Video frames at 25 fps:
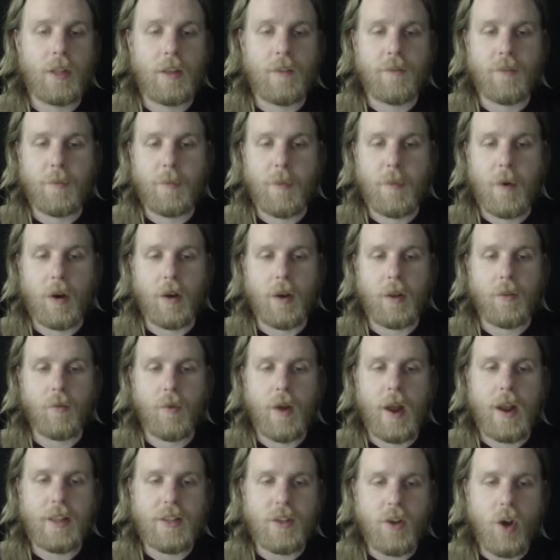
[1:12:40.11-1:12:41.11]
leave the party,
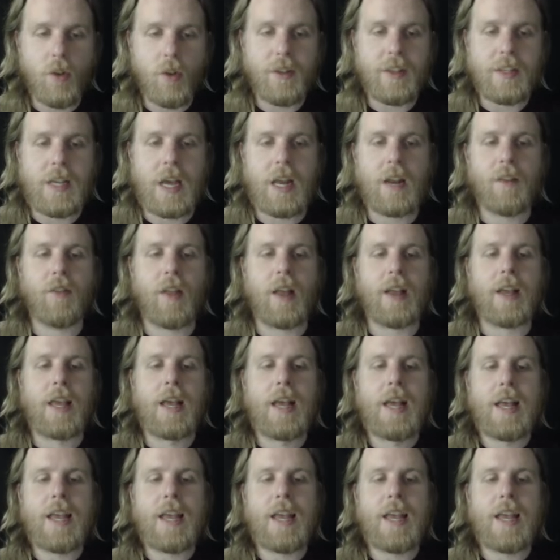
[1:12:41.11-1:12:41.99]
right? It's all these kind of like